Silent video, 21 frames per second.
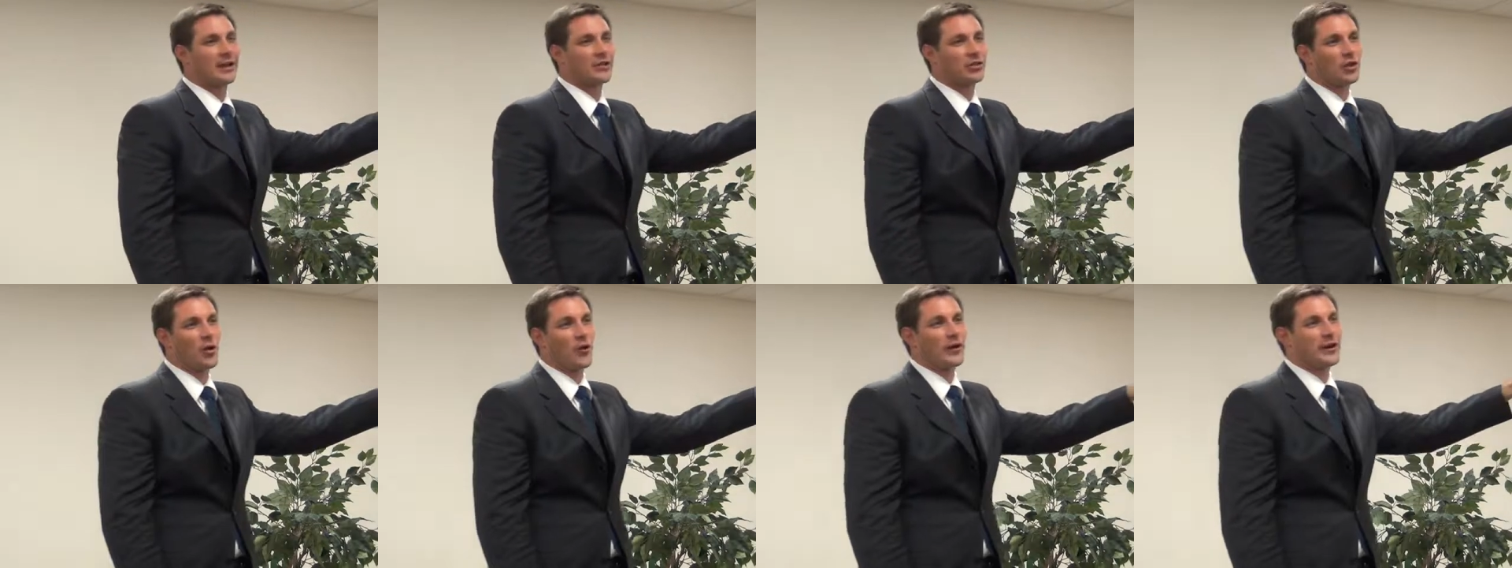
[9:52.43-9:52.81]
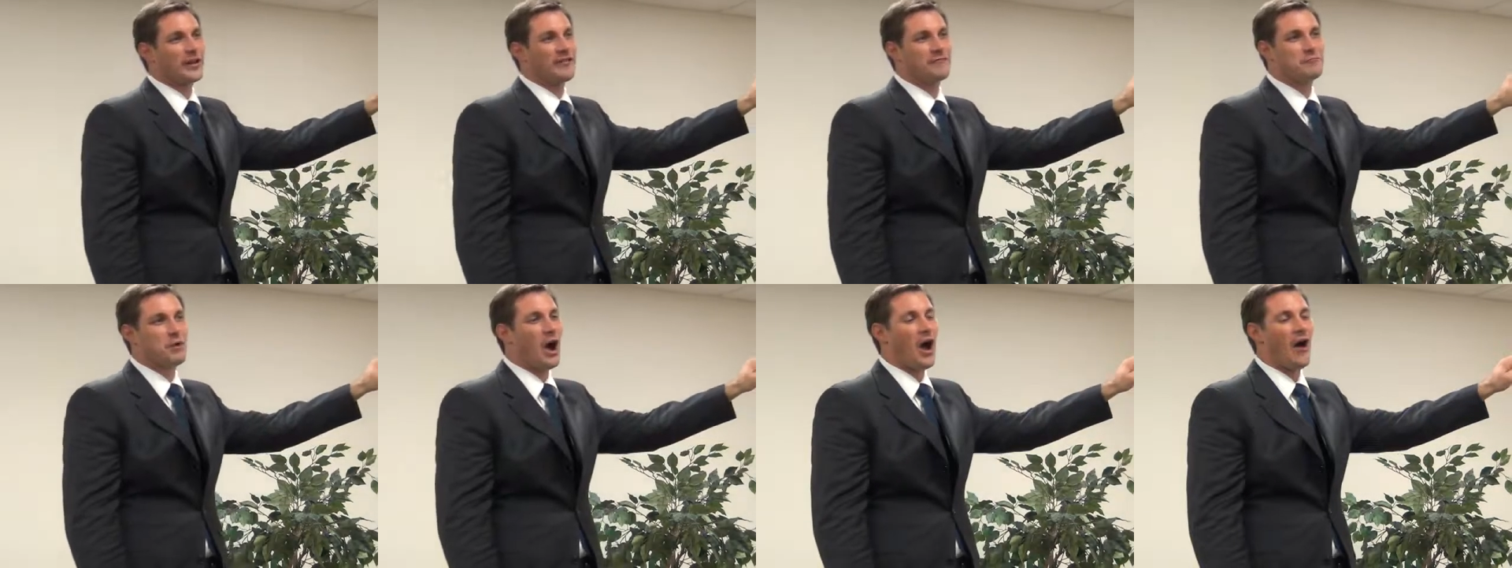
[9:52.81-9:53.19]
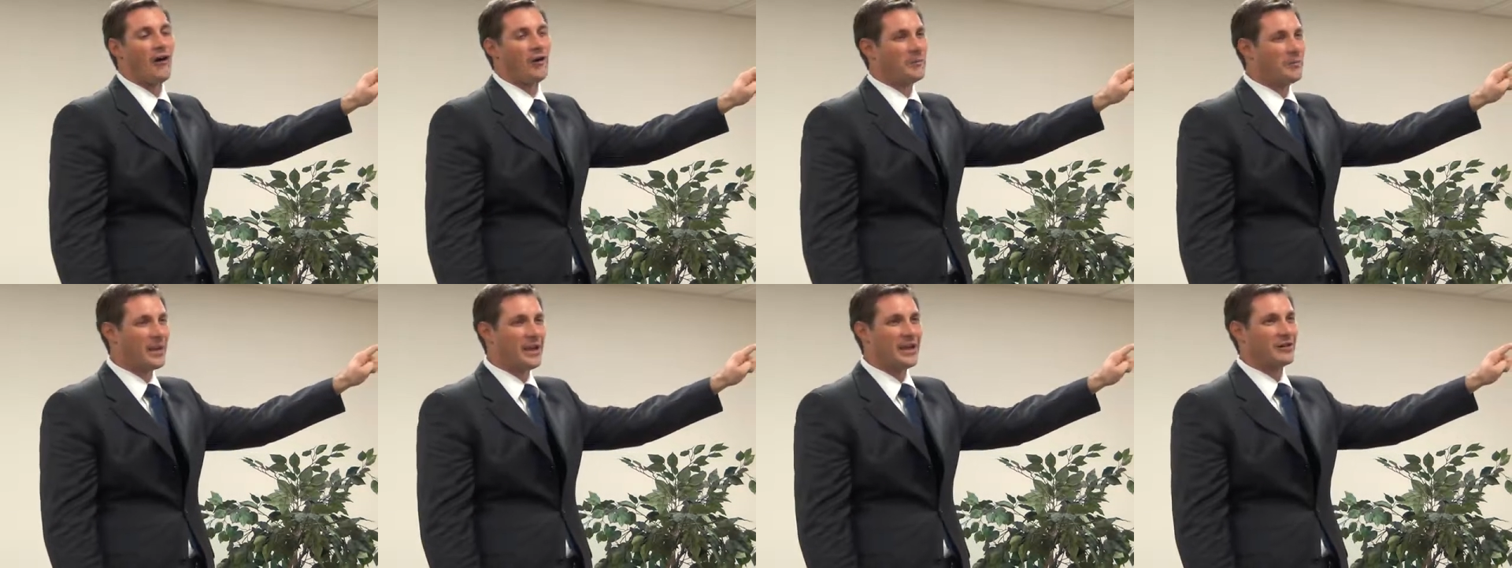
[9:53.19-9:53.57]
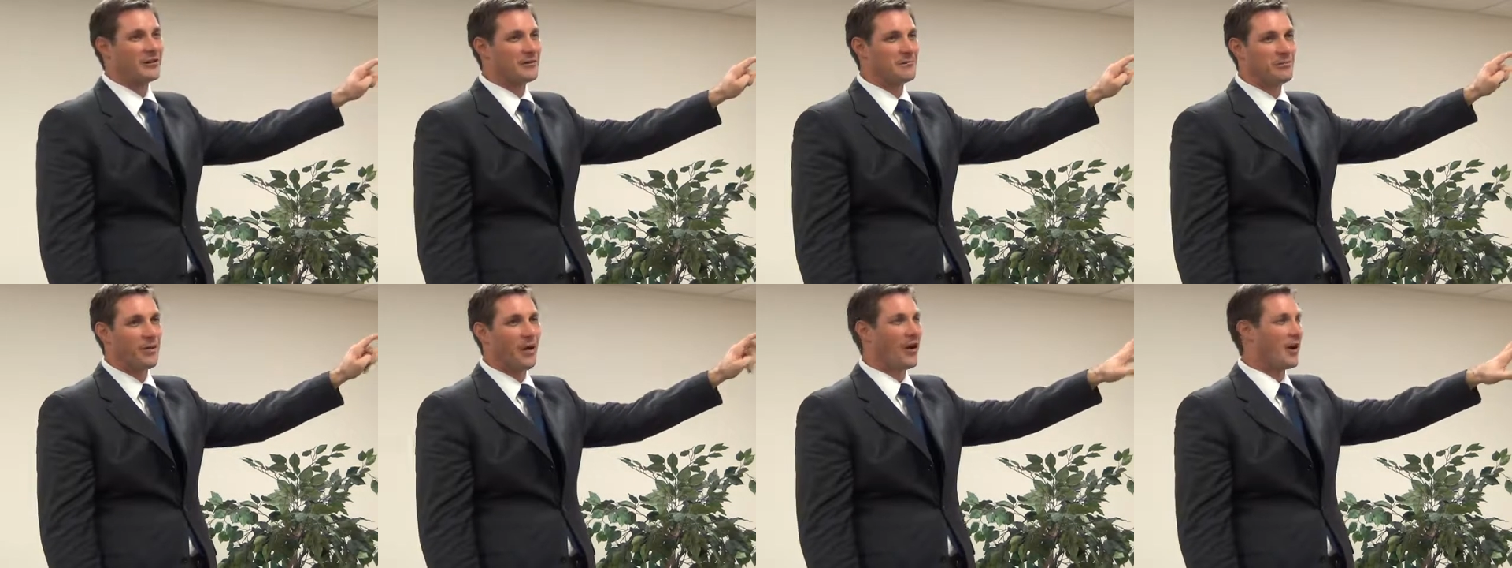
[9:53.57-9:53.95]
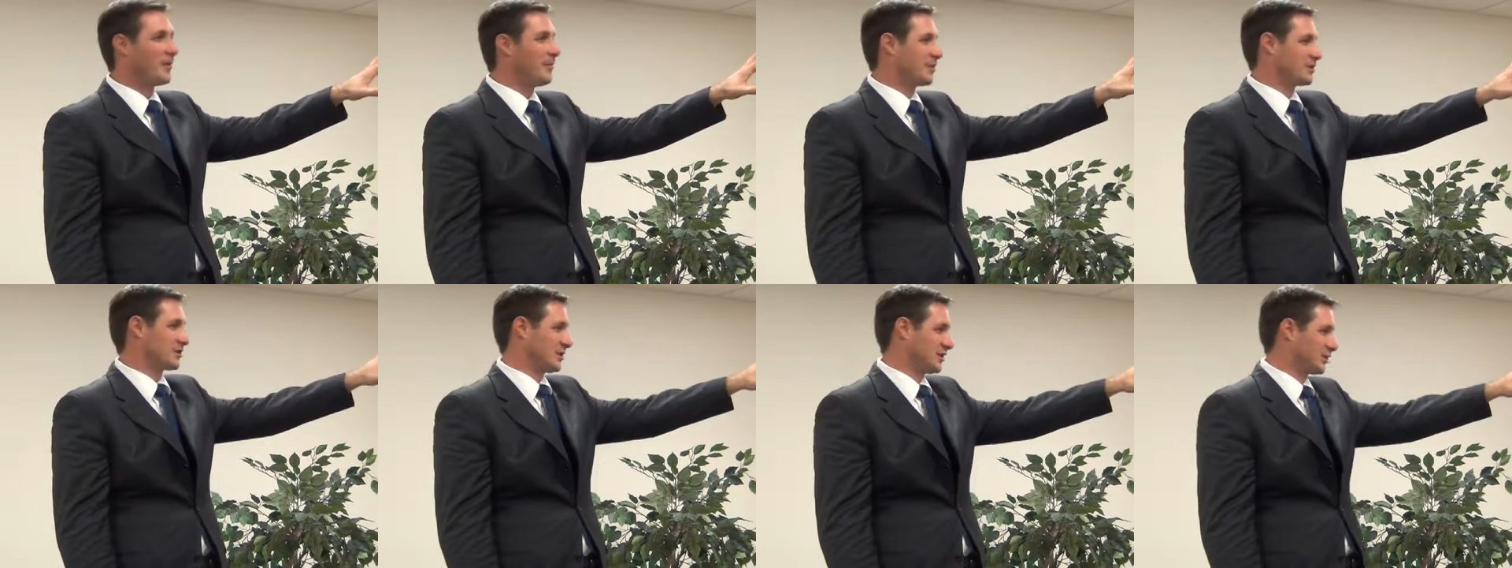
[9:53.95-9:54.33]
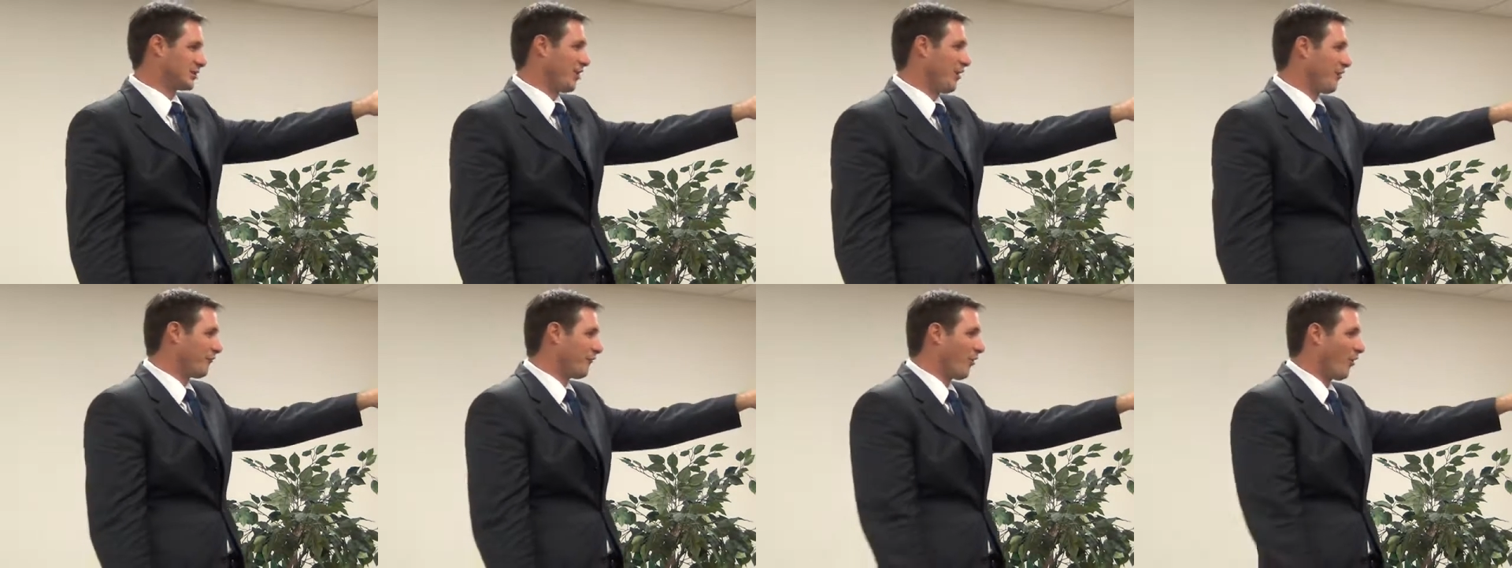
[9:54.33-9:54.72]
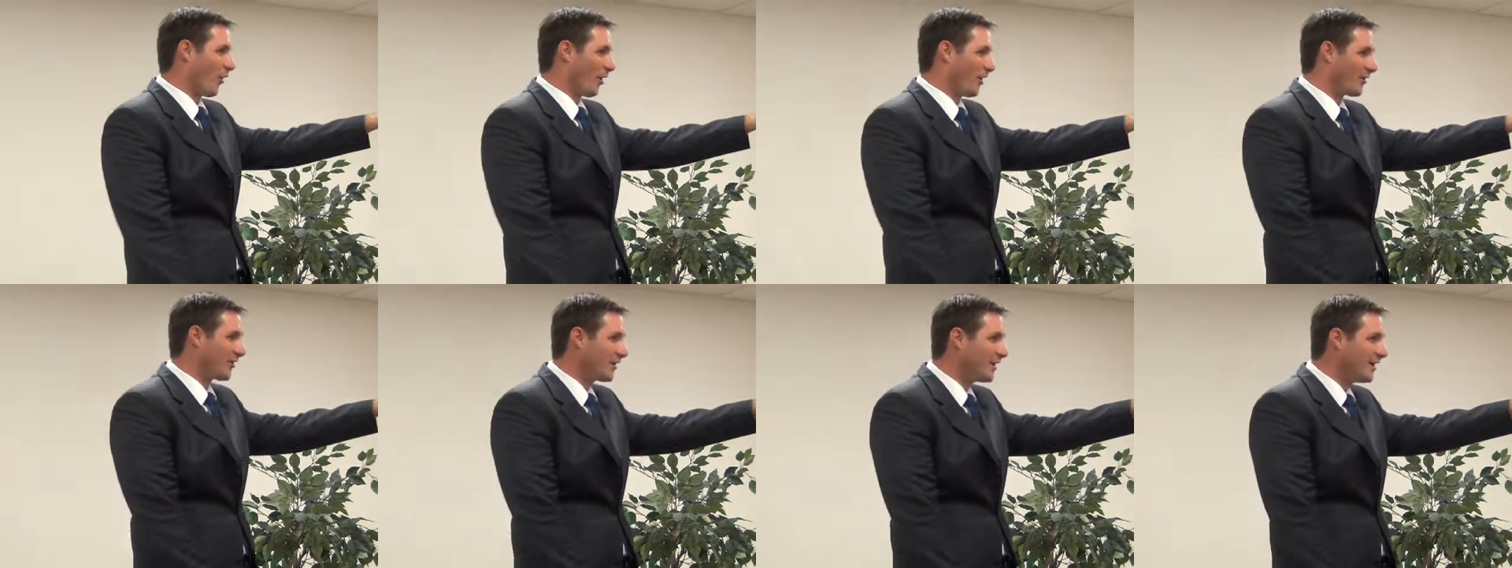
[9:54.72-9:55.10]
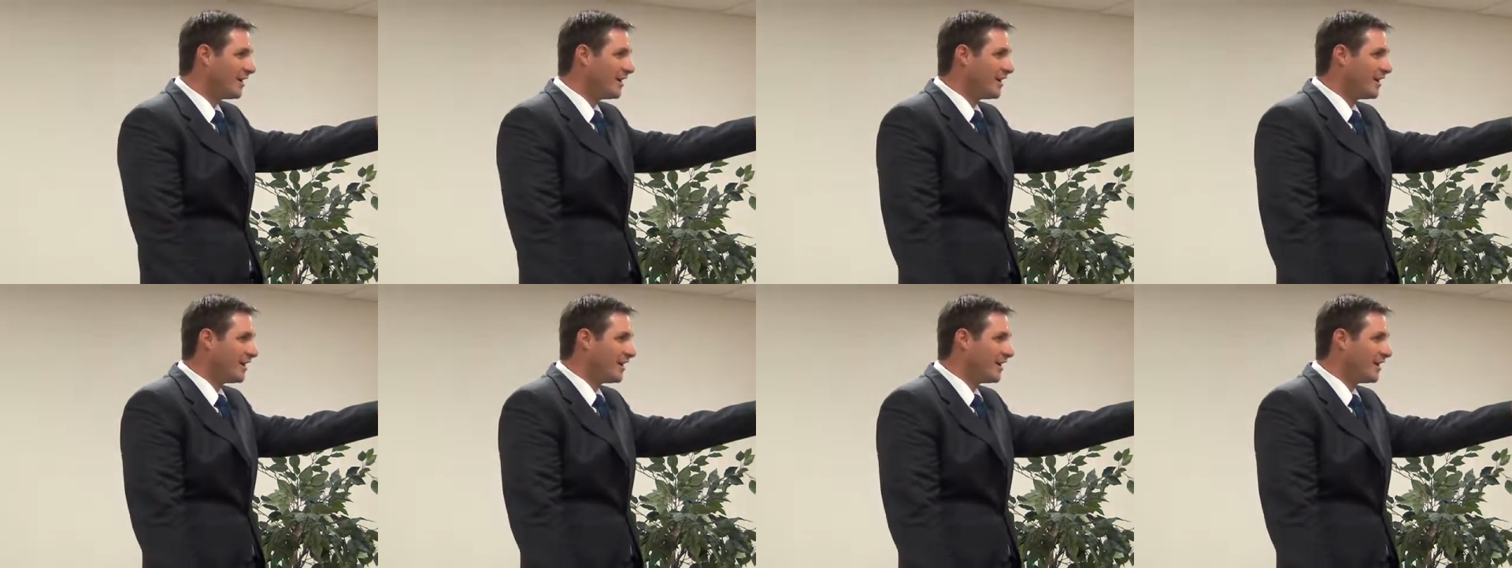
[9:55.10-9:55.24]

authority of Paul and Peter and Barnabas and so forth.